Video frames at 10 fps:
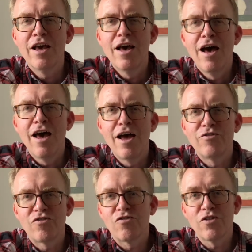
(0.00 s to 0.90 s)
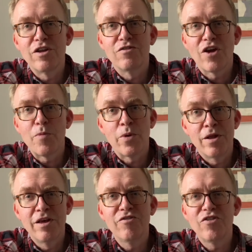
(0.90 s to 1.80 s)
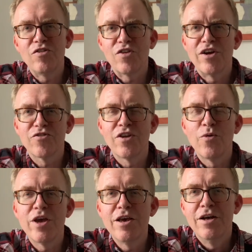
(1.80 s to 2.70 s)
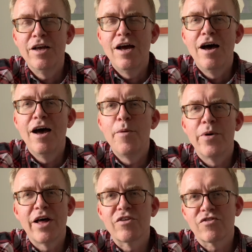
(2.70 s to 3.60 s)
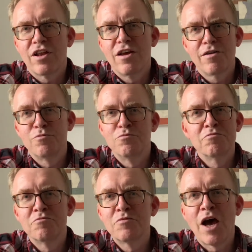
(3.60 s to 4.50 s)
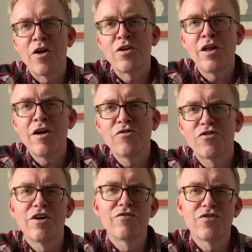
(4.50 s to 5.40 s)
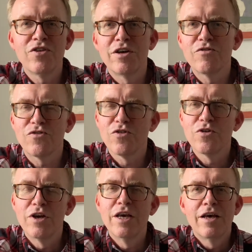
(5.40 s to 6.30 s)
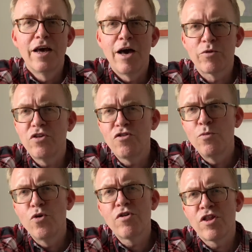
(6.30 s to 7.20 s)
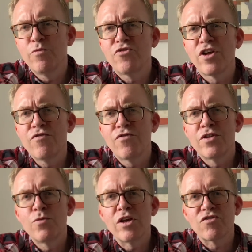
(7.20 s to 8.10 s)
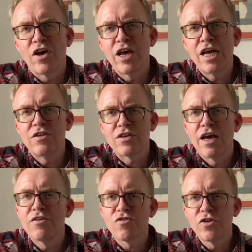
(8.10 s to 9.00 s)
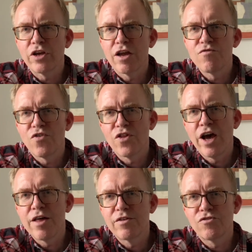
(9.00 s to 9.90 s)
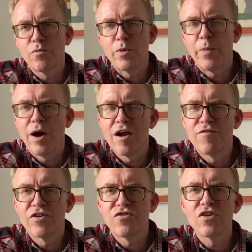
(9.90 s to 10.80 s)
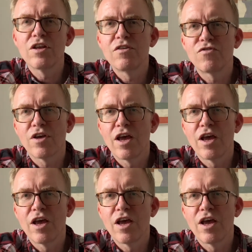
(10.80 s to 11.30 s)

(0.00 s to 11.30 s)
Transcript: Just really interpreting his research in a way. But that's kind of how you learn stuff, isn't it? So I'm going to do more rhythm stuff in the weeks ahead, so look out for that. This will be part of a series.